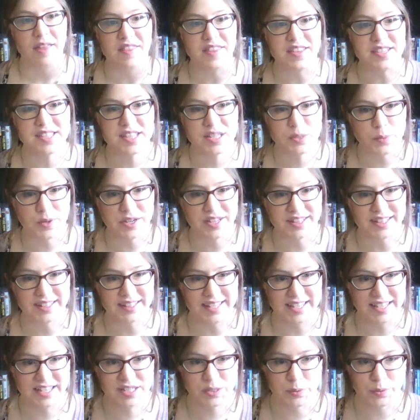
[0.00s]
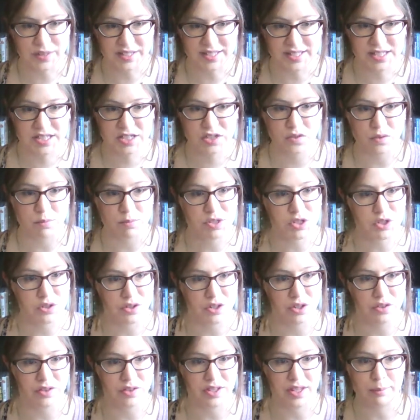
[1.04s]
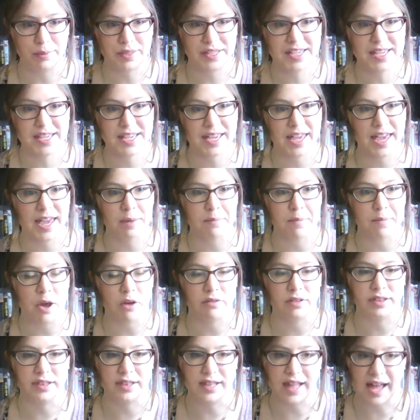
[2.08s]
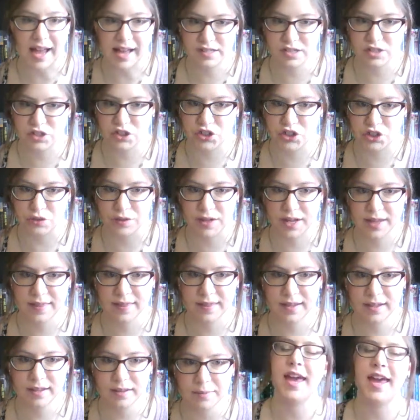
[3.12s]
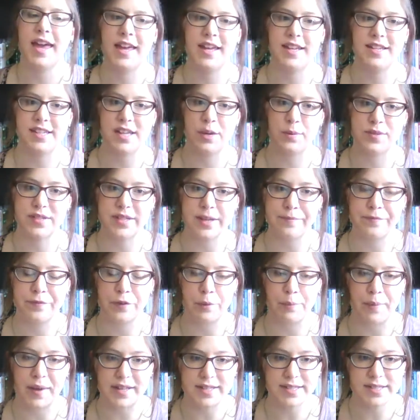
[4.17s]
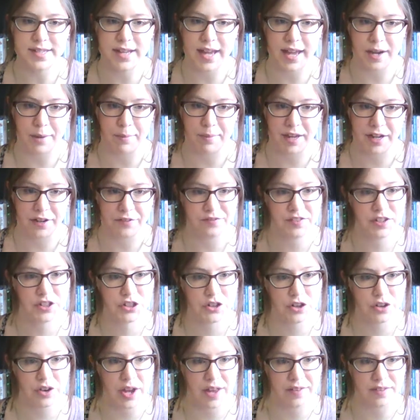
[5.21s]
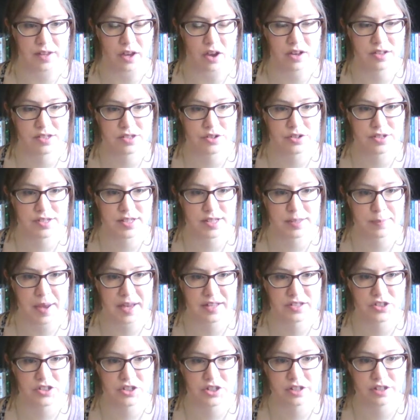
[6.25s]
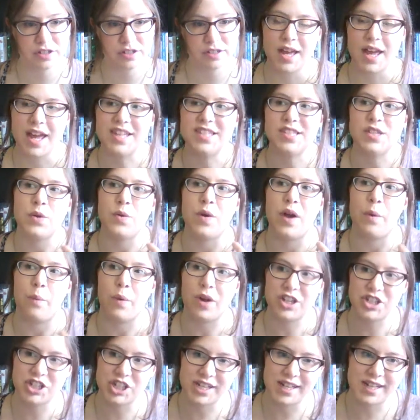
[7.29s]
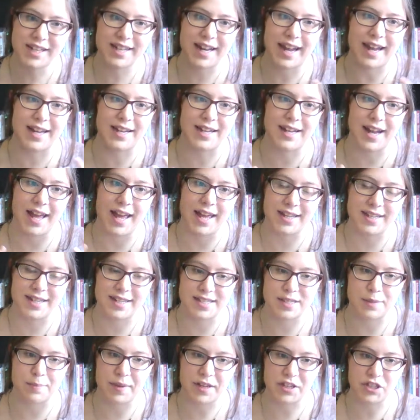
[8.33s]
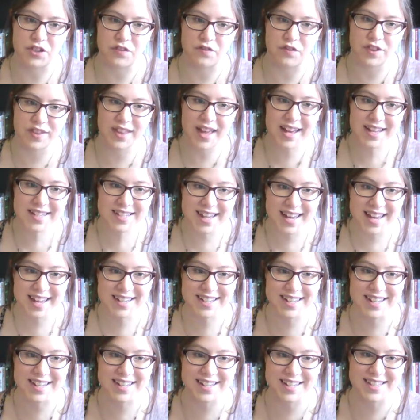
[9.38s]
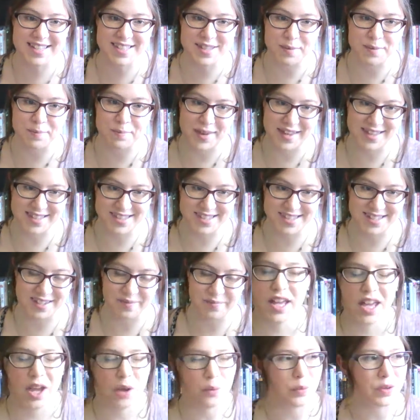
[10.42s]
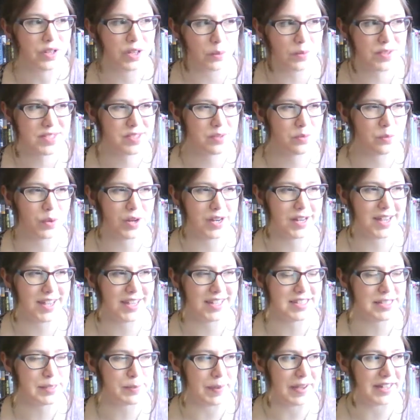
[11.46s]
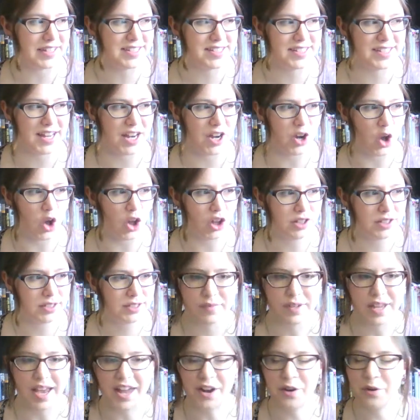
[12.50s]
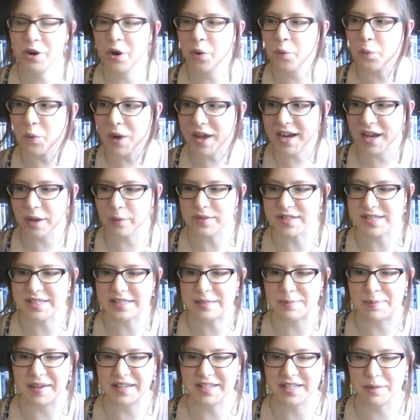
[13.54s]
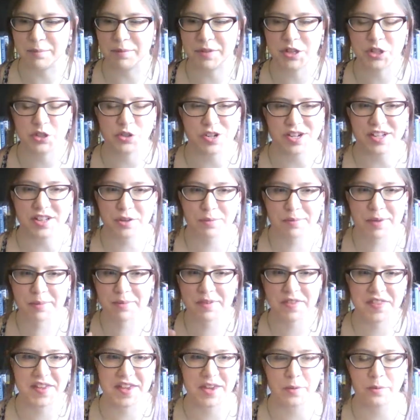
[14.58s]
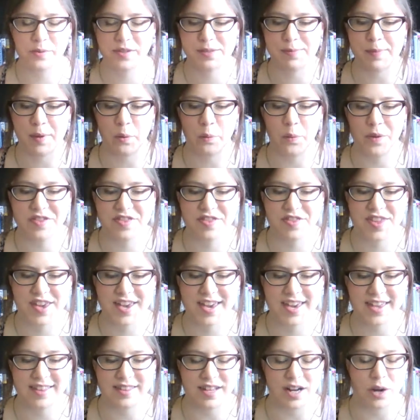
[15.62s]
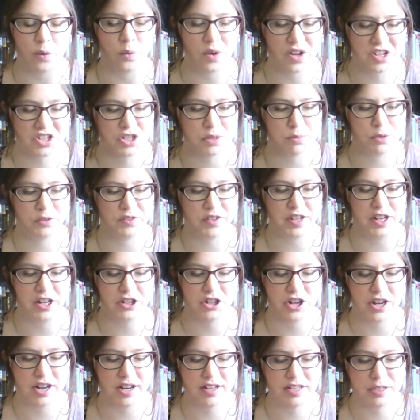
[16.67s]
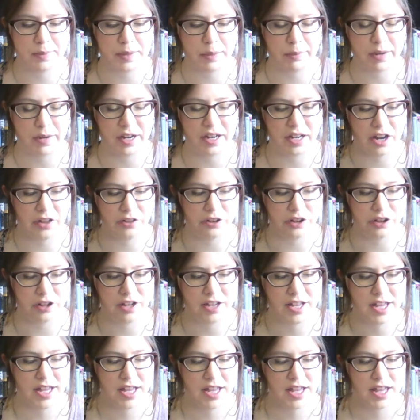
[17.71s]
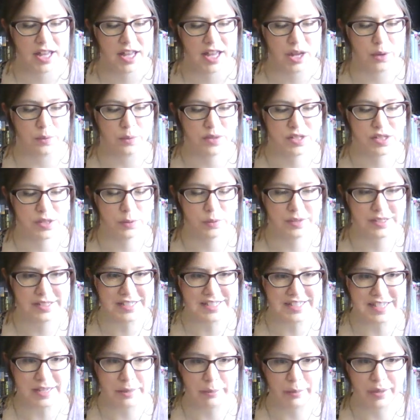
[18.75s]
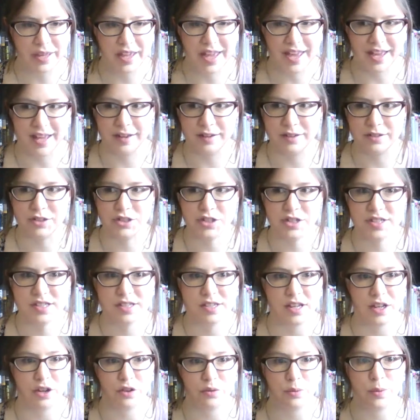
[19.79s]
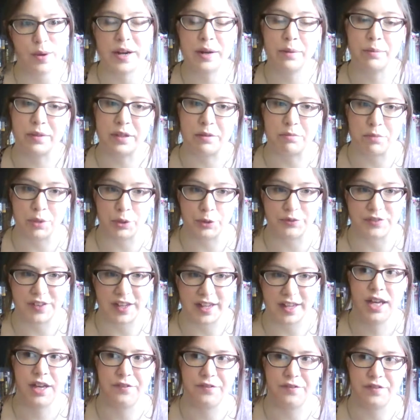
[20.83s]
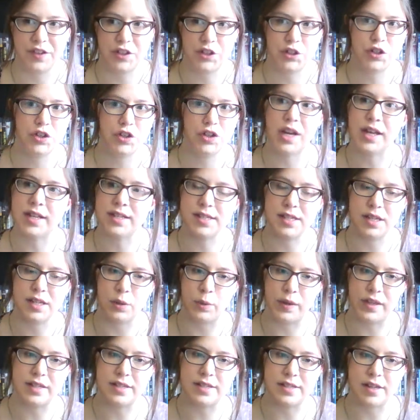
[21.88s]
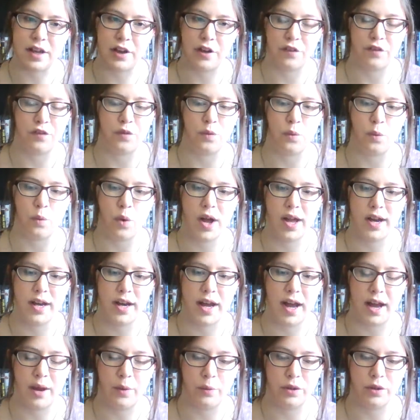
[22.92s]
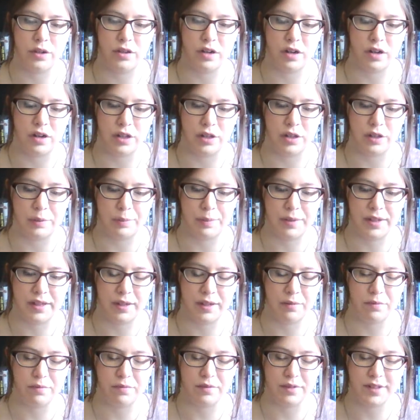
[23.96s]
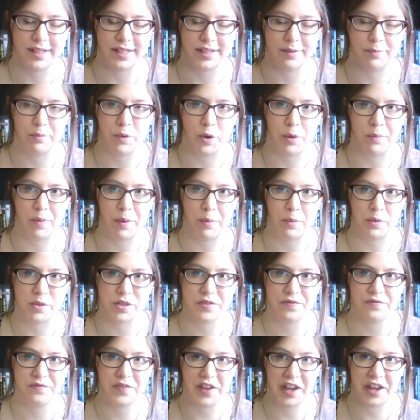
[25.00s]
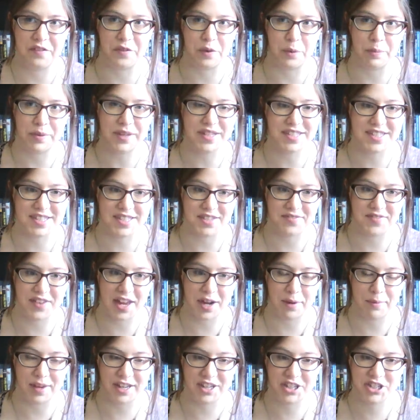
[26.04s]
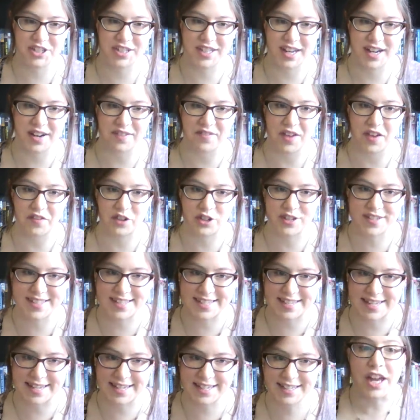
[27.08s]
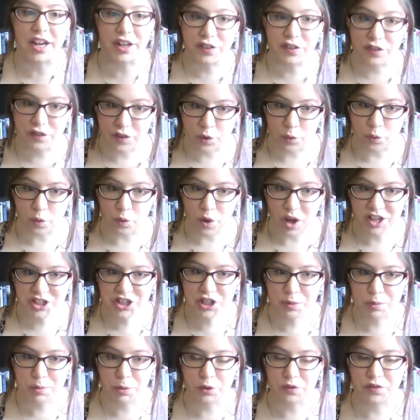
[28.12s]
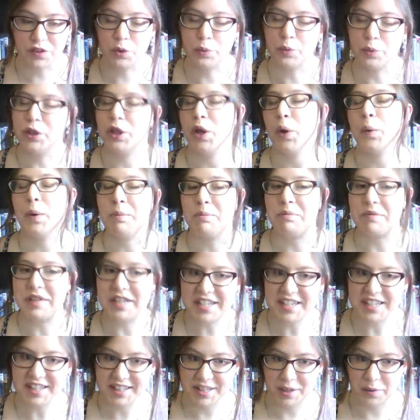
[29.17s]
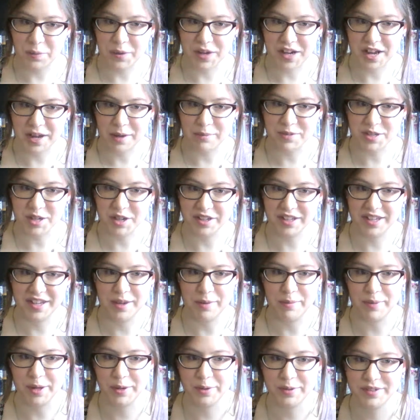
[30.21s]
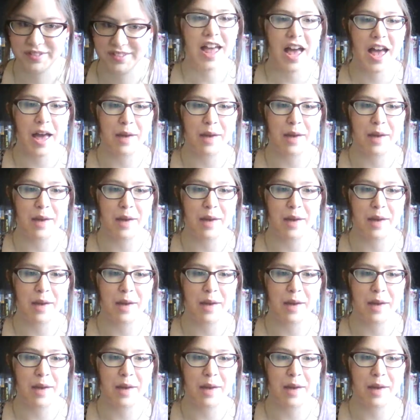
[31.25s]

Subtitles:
This is one of the latest releases from Studio Ghibli. It came out last June, I think, and it was up for Best Animated Feature at the Oscars this past year, and so I watched it in anticipation for that, and it is amazing. It really wasn't what I expected at all. I don't know what I was expecting, but the trailer made me think it was about one thing, and then I watched the movie and it turned out to be about another. It was so deep and just incredibly moving. It featured a sequence of what I would argue to be like one of my most favorite pieces of animation that I've ever seen. And if you've watched the movie, you will know immediately what I'm talking about.